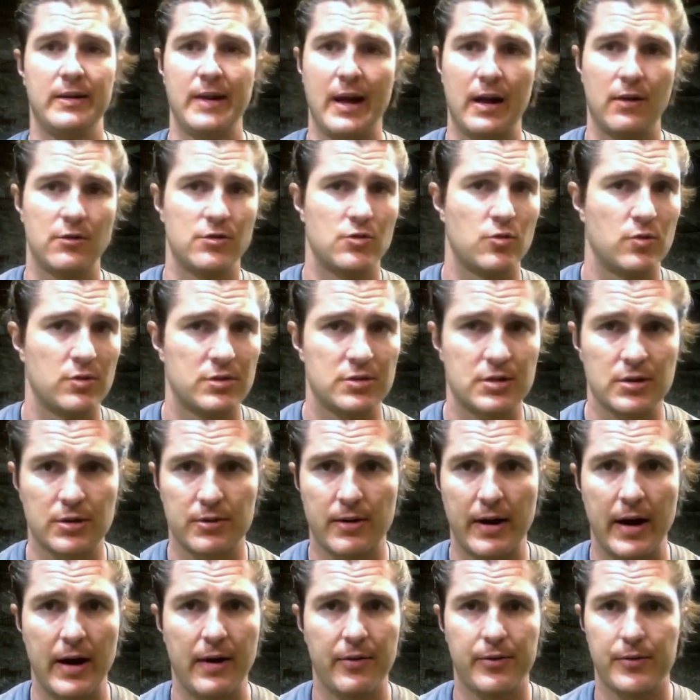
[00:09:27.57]
down towards the
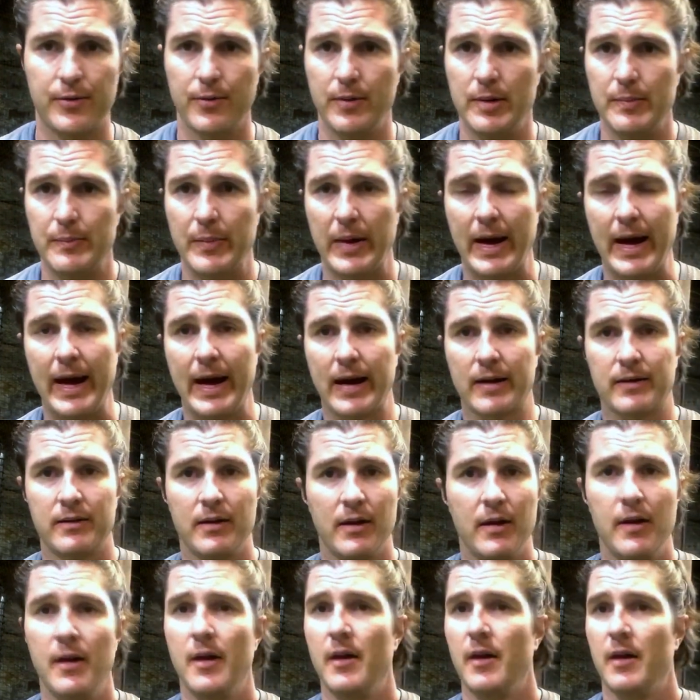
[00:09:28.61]
ground through impact.
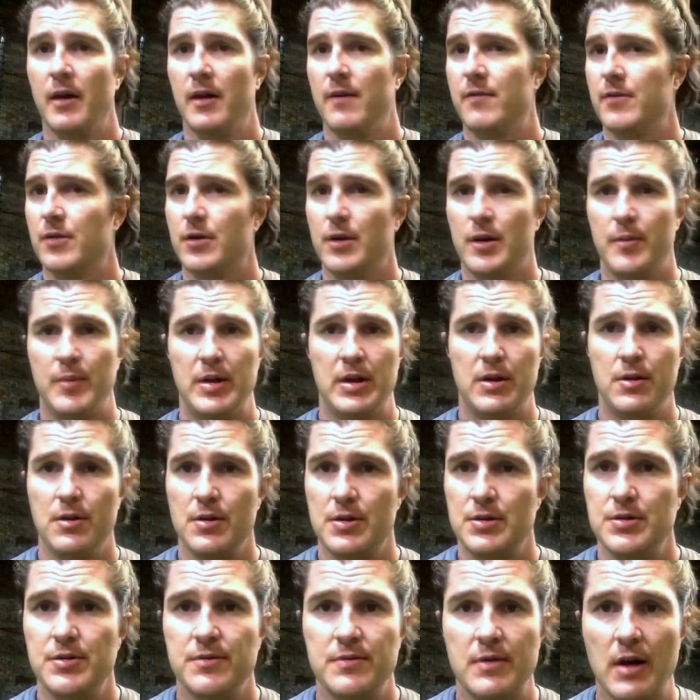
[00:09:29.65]
If you're going to be
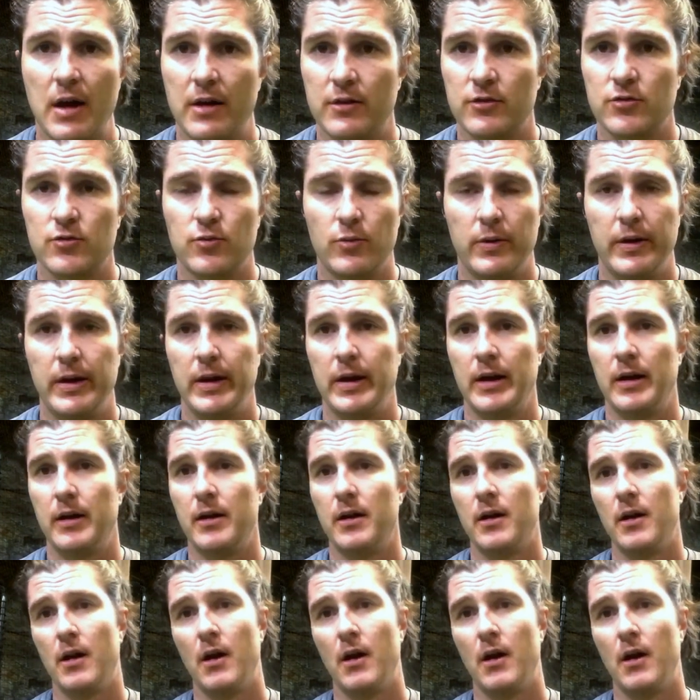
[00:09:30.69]
good, you've got to swing